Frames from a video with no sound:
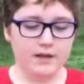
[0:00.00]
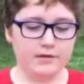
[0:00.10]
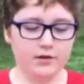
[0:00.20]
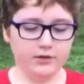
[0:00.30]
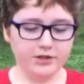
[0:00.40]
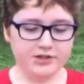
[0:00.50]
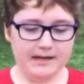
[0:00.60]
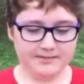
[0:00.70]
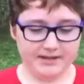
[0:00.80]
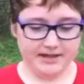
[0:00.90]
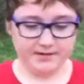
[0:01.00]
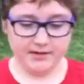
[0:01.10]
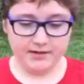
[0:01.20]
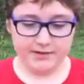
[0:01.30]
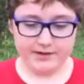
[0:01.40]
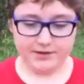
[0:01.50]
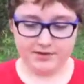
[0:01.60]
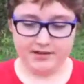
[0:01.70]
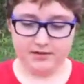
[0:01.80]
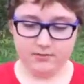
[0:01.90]
The only jobs that they could
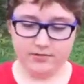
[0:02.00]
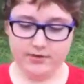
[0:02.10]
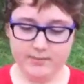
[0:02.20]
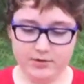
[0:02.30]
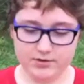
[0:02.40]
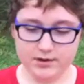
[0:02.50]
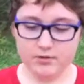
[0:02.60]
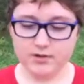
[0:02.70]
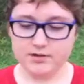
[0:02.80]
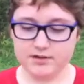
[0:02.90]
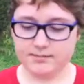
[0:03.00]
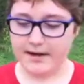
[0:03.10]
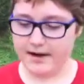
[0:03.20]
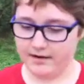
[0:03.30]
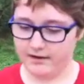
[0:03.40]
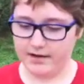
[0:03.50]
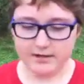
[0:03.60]
get were the most lowest paying.